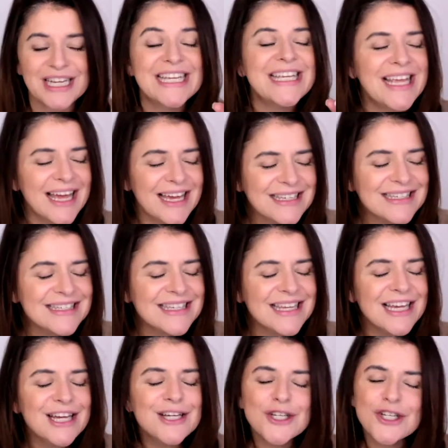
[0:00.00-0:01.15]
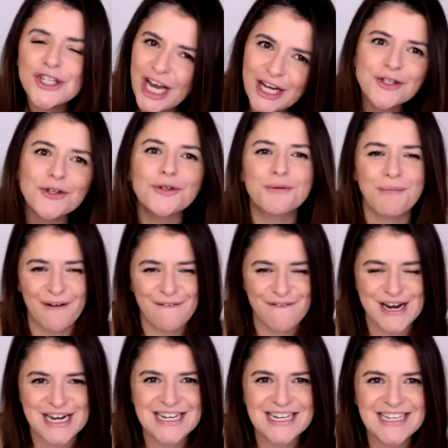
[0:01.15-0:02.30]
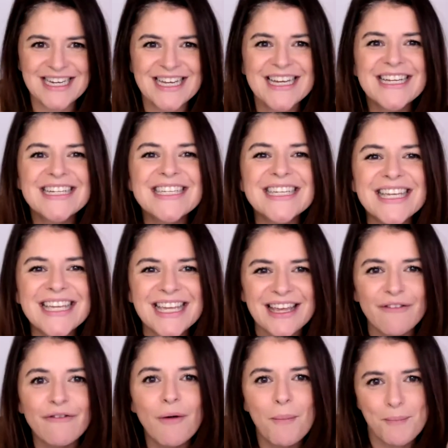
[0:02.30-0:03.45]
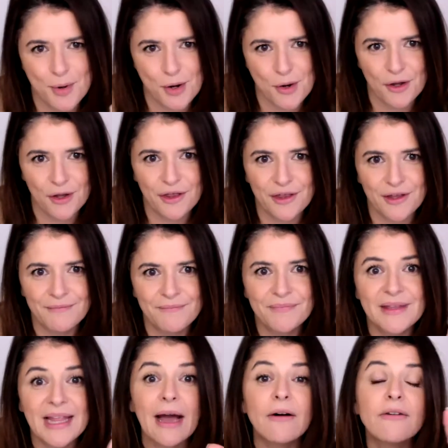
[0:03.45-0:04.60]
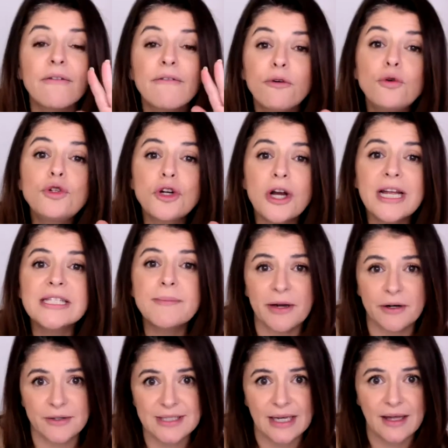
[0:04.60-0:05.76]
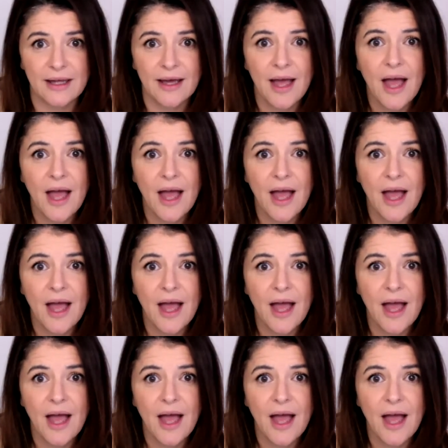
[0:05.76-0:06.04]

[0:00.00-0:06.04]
Yes, scheduled, my friend, to give birth. Now, full transparency.